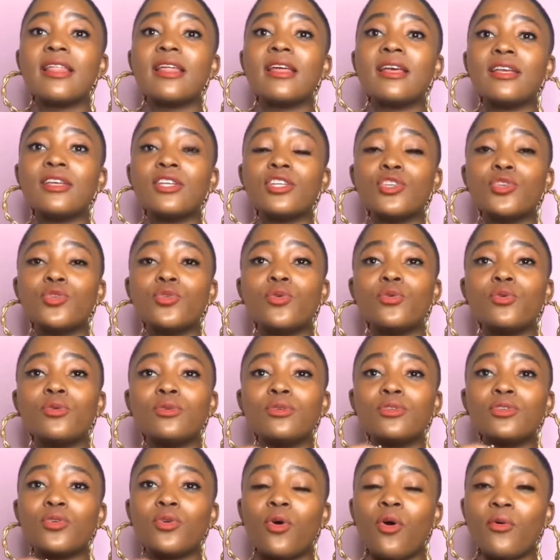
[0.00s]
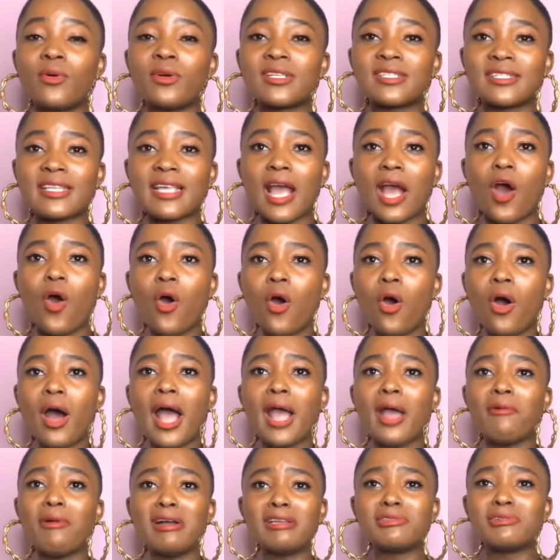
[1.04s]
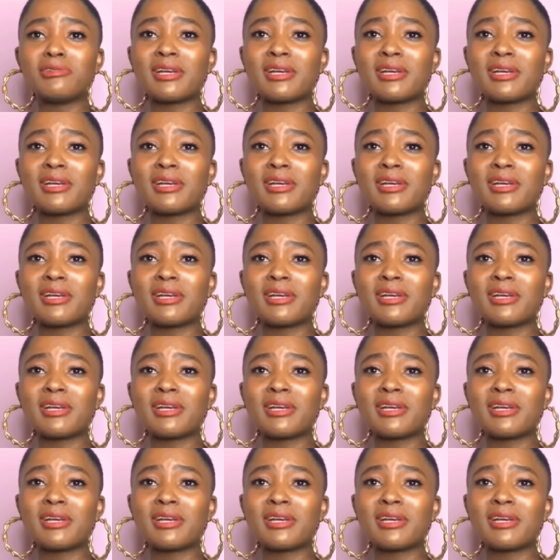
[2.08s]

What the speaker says: You always say, oh, I want to